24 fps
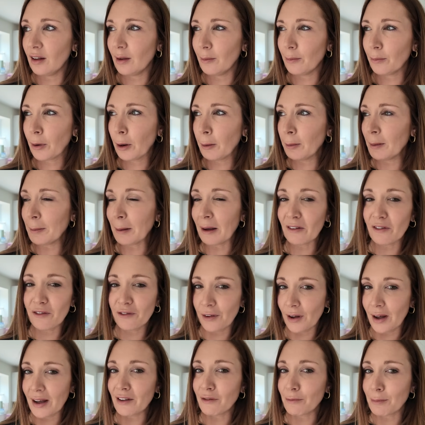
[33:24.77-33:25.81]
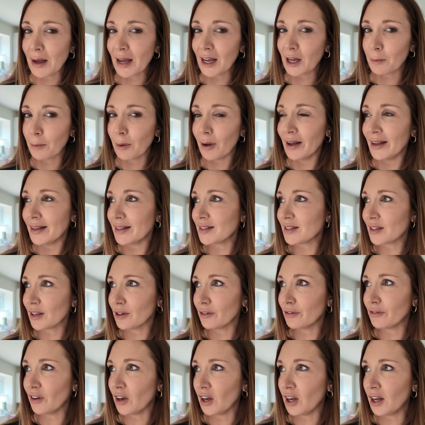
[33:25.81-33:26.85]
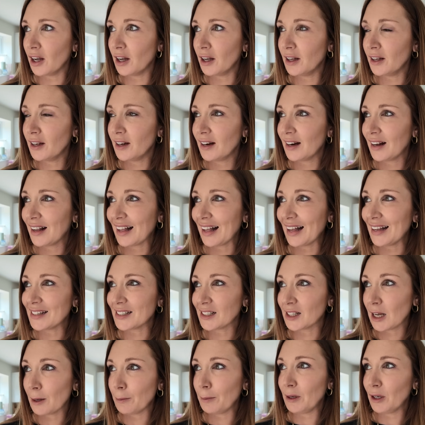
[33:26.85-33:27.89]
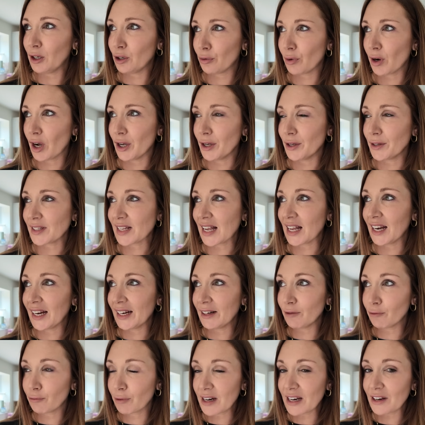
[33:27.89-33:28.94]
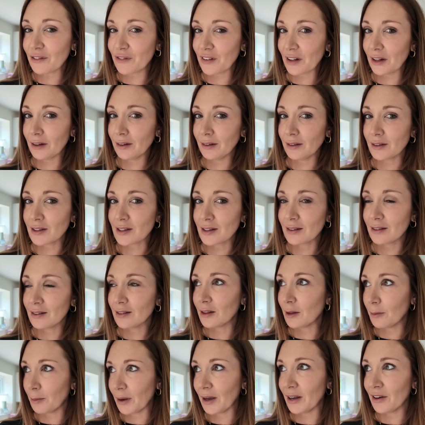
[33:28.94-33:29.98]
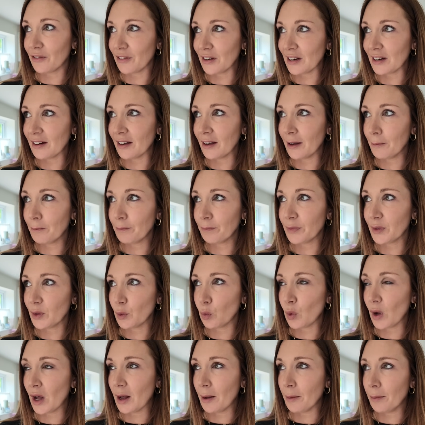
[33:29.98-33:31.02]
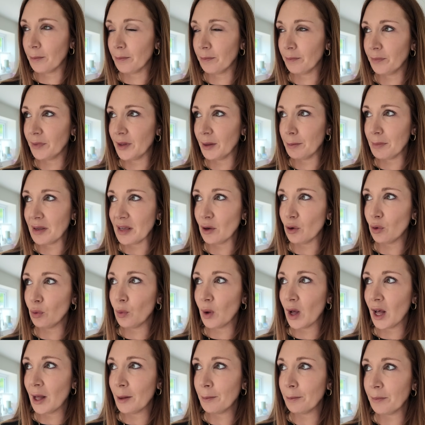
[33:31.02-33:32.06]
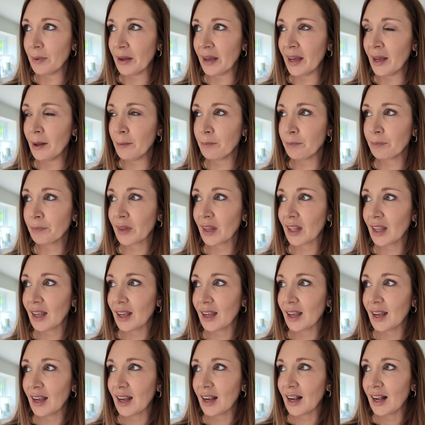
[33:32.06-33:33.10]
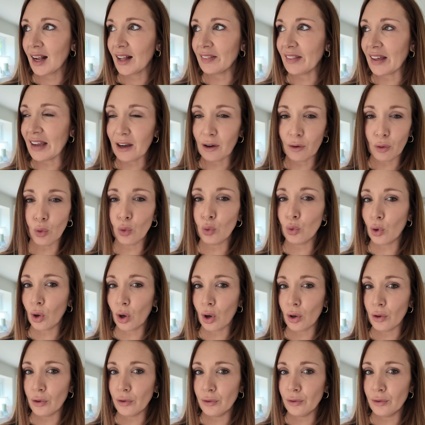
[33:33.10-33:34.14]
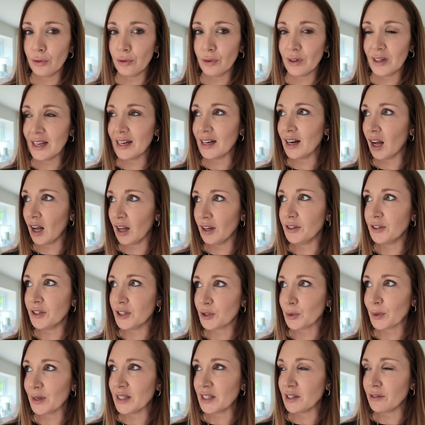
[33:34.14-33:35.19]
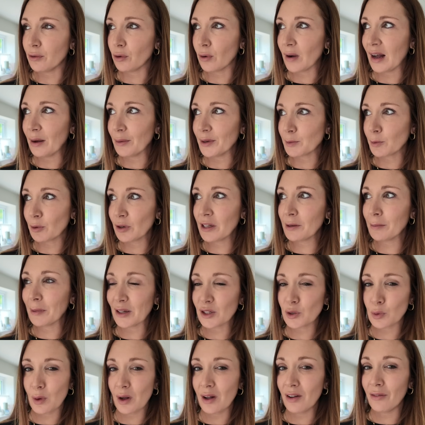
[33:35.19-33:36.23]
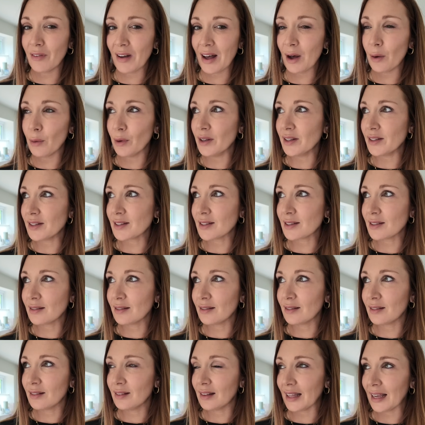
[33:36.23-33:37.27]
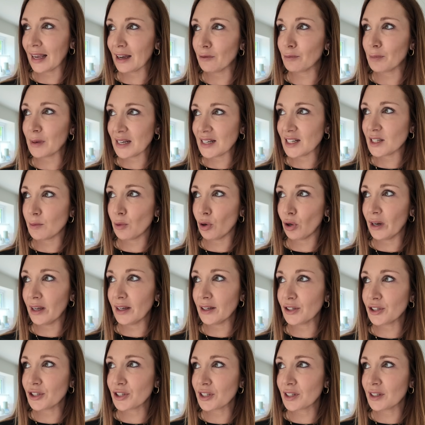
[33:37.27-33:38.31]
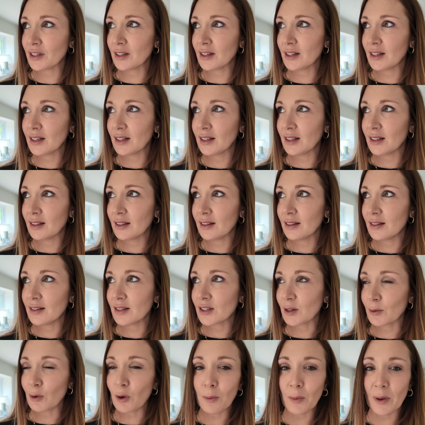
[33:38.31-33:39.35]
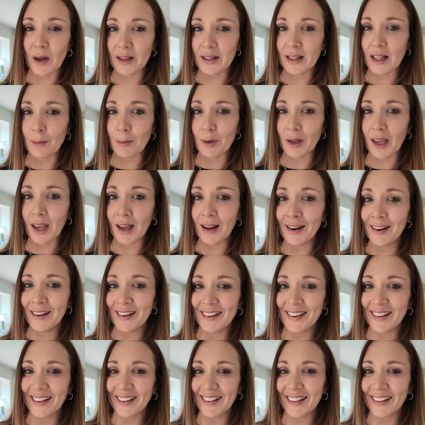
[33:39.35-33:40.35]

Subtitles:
probably about 5 magpies so far and a couple of crows, and I refilled the bird feeder, the mealworm bit. They are all gone in under 24 hours, probably about 12 hours. They have been demolished. So I'm not buying them again.